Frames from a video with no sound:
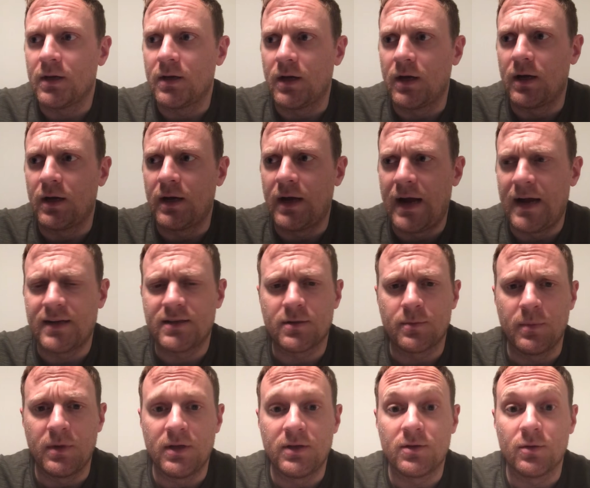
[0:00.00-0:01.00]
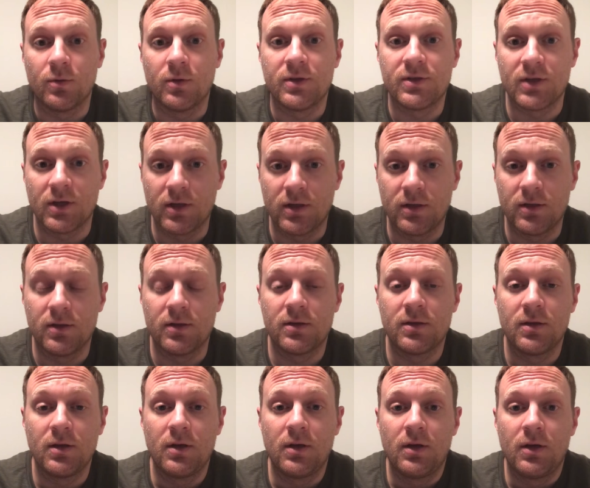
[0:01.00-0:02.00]
ask me to attend
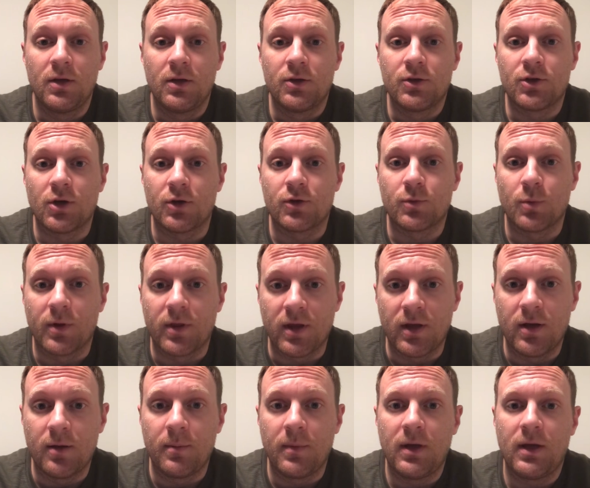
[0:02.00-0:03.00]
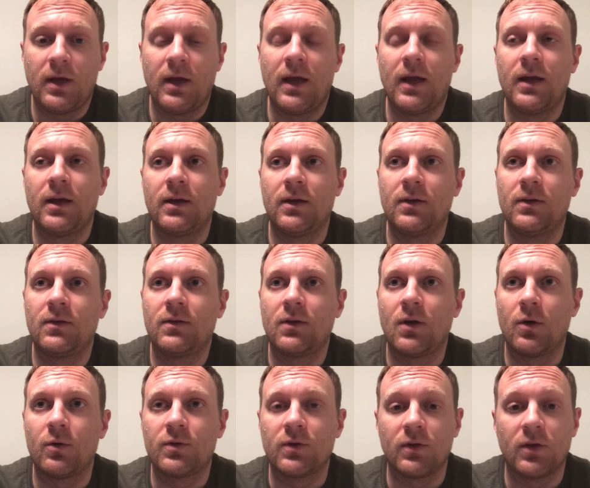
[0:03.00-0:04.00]
church with him and
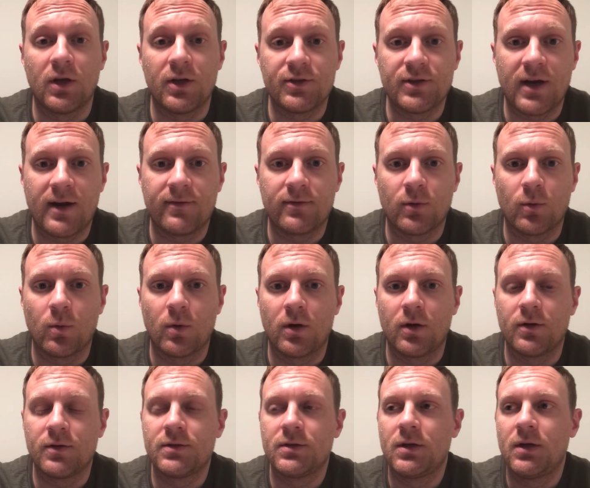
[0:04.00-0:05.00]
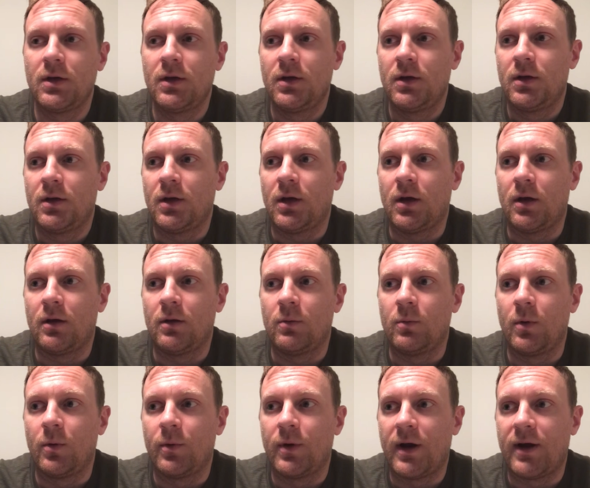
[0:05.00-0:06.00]
go to lunch afterwards.
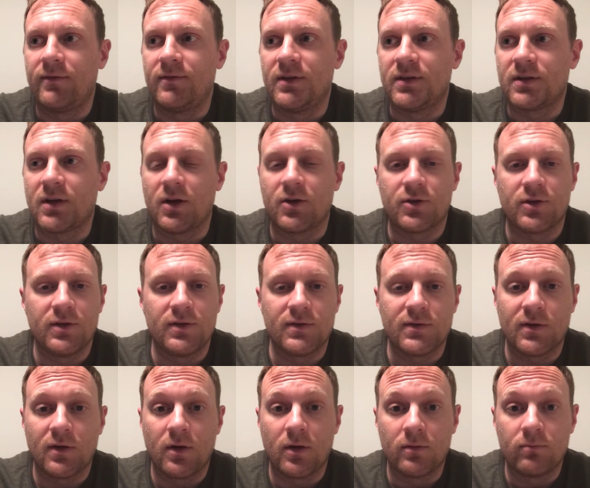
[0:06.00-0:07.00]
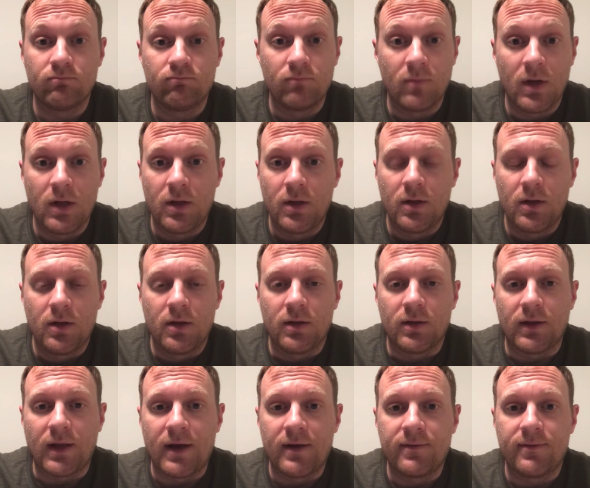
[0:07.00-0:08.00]
We would have discussions on
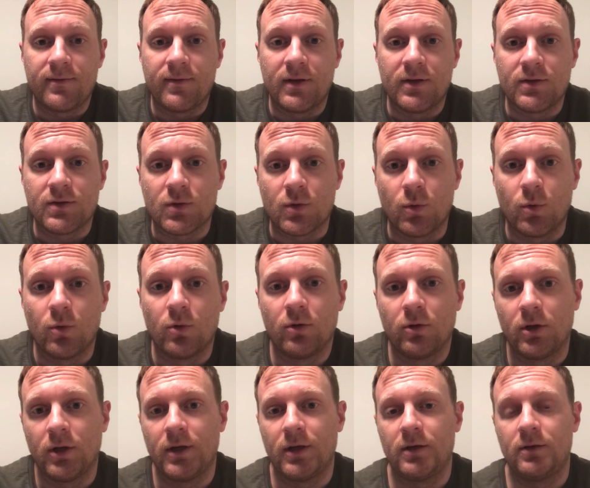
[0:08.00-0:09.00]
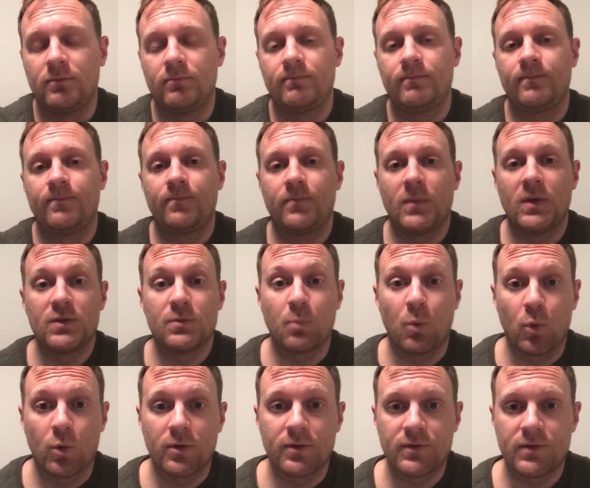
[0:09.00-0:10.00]
life and school and
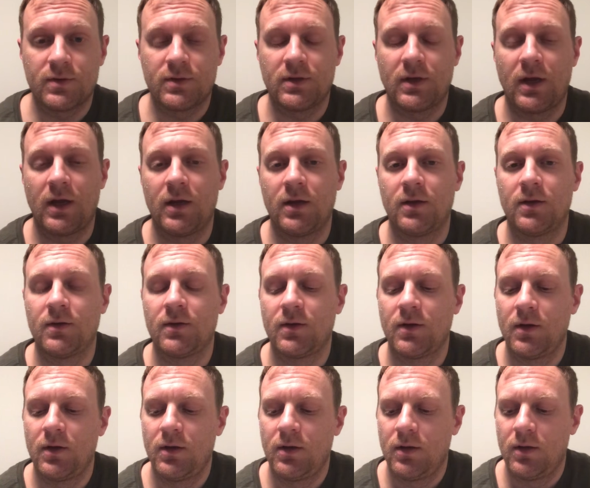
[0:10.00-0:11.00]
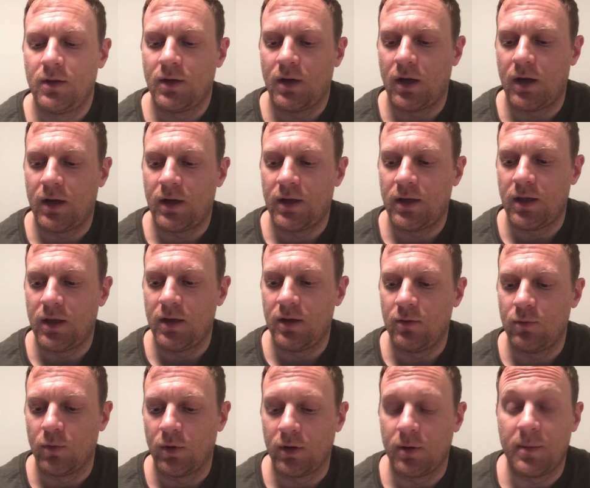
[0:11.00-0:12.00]
sports, and he
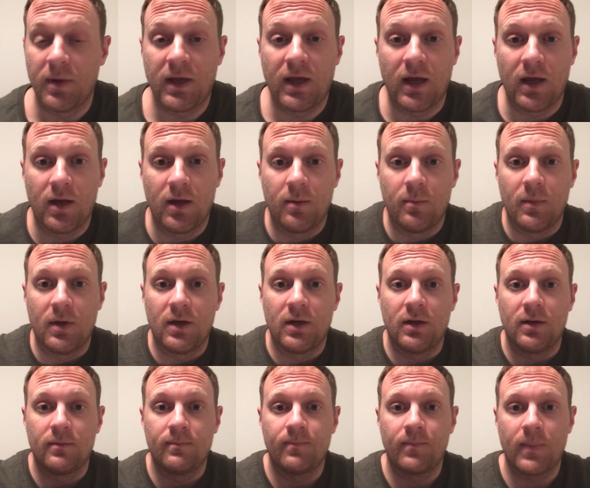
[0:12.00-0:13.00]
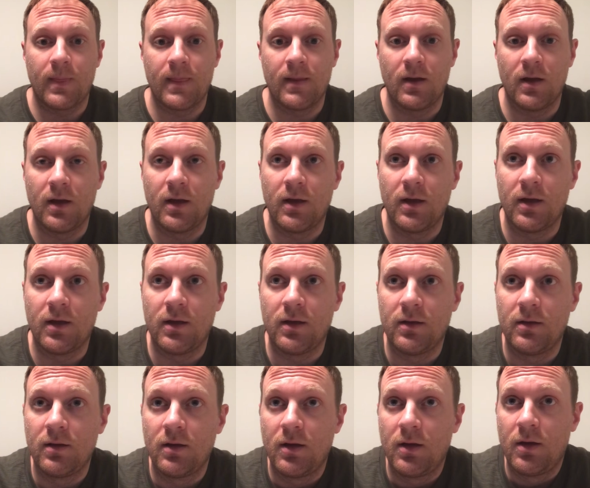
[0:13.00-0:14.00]
really became a
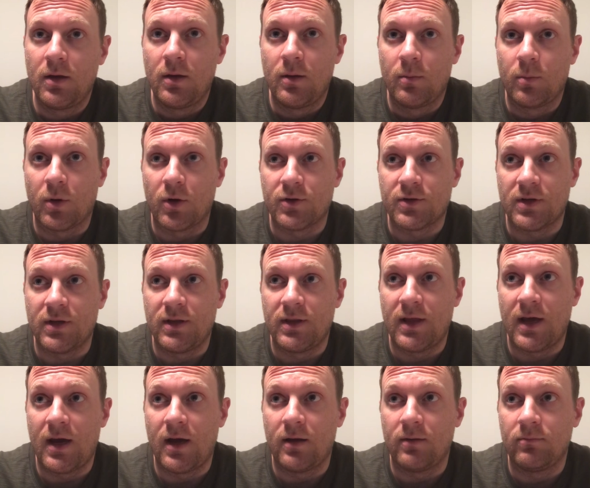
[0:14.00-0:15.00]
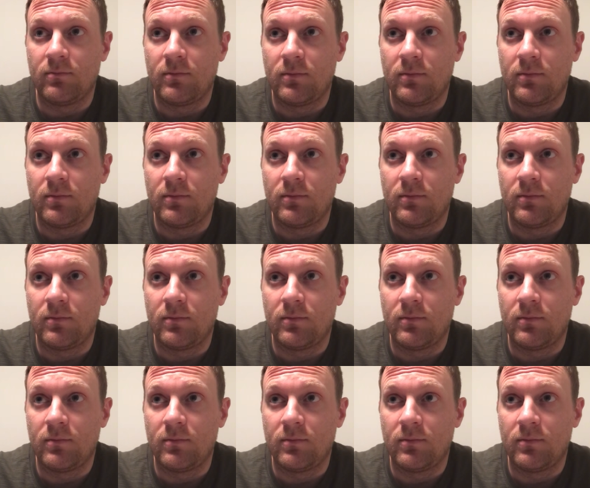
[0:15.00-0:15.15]
person that